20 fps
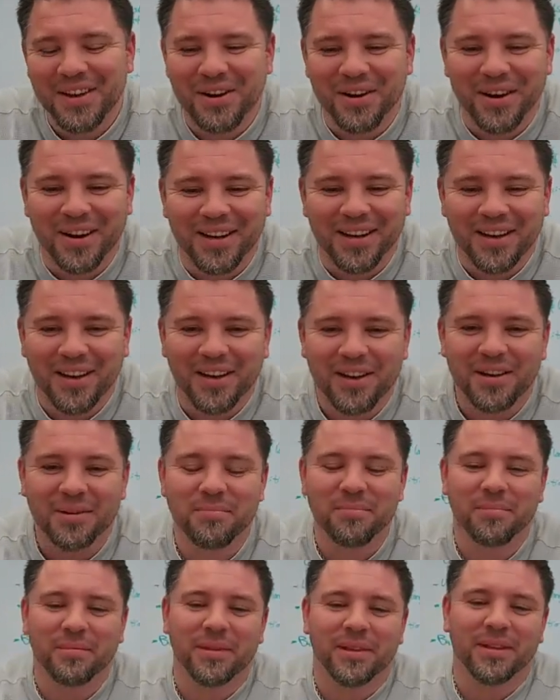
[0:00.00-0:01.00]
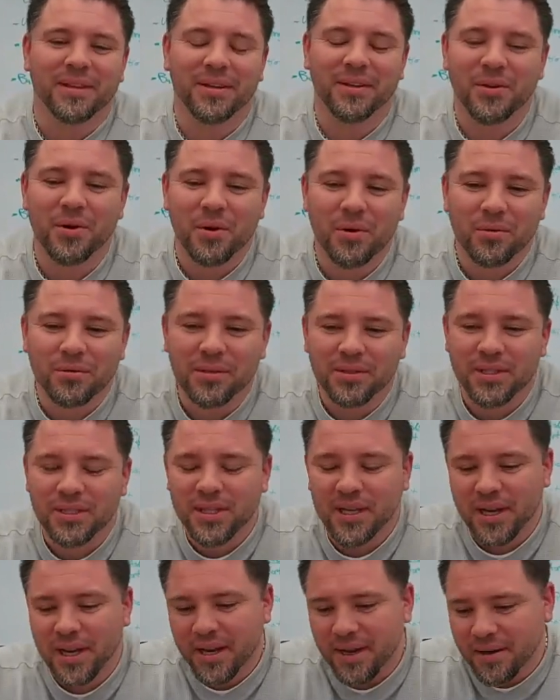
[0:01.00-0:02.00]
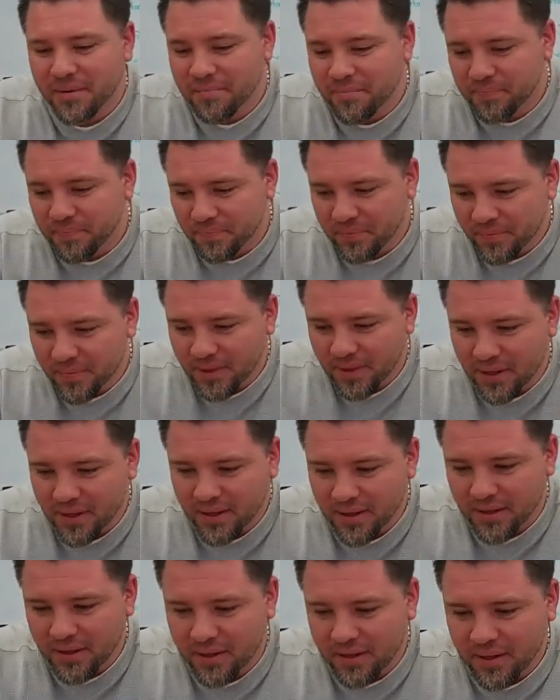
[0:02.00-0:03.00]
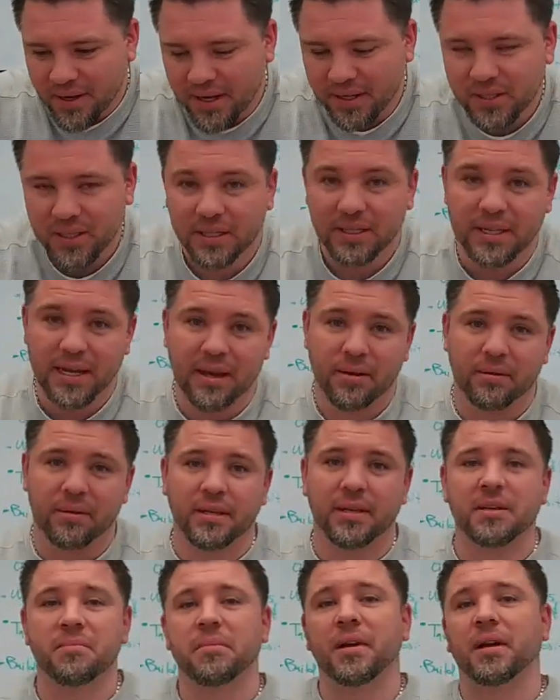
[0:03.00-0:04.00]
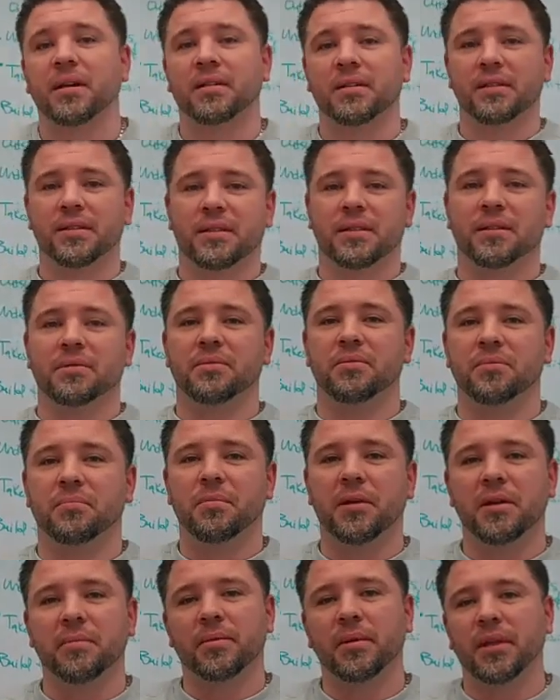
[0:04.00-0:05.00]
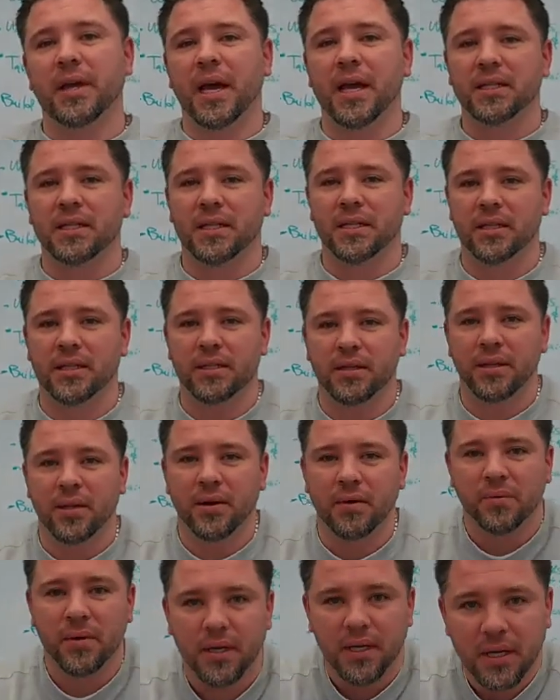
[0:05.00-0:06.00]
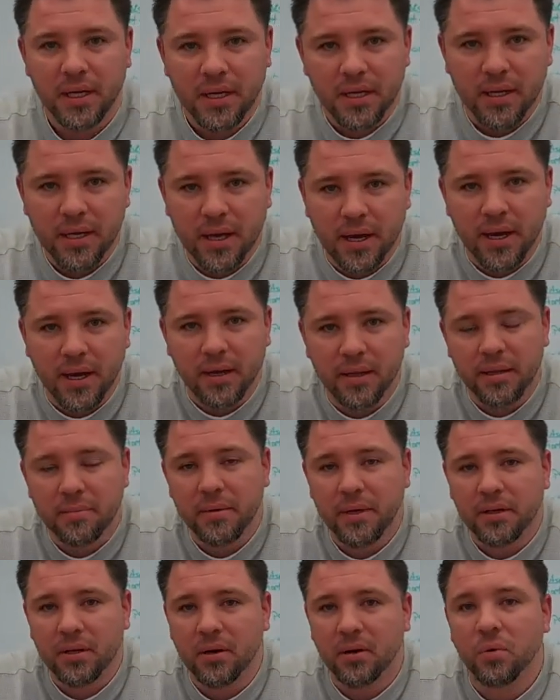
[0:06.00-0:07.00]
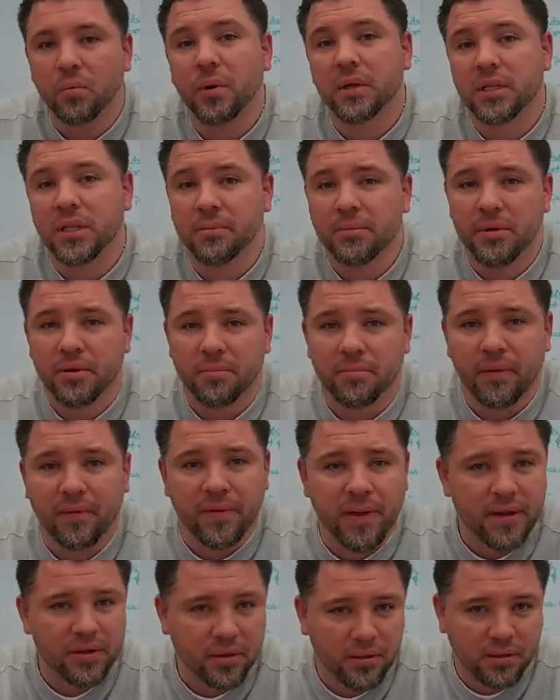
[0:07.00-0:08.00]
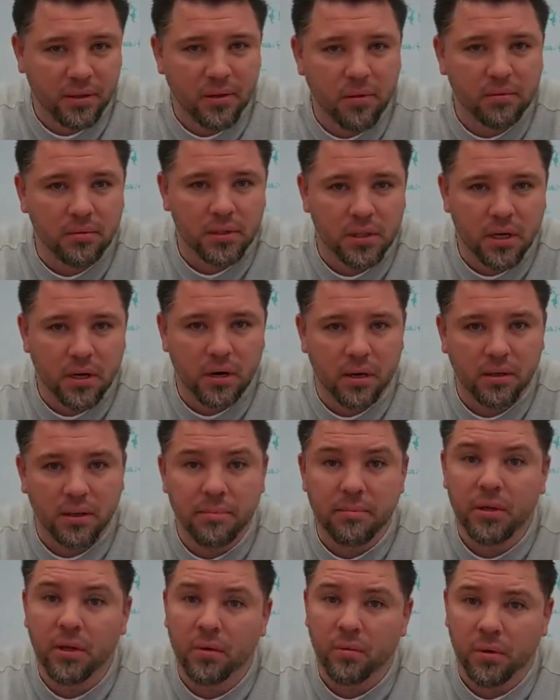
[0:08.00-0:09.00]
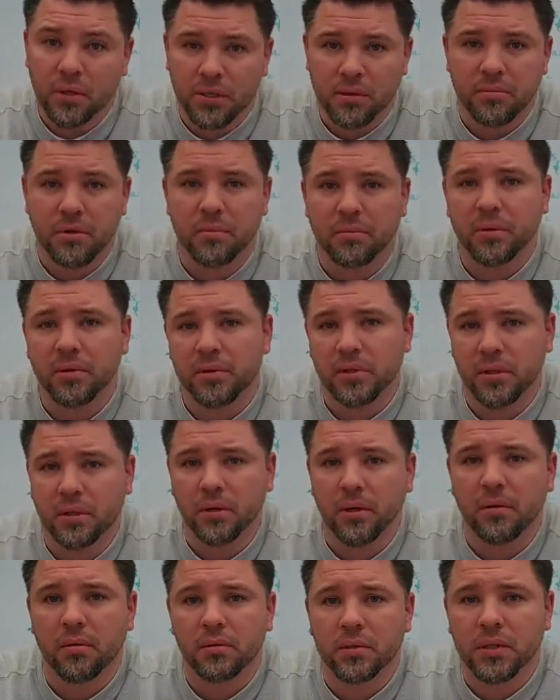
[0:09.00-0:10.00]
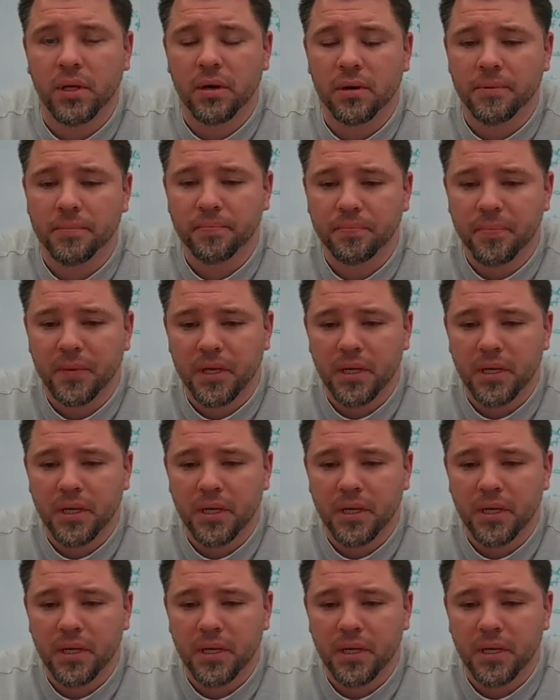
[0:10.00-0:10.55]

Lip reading: All right. The goals, I sent out the email to people asking, let me know what some of your professional goals are. Let me know what some of your personal goals are.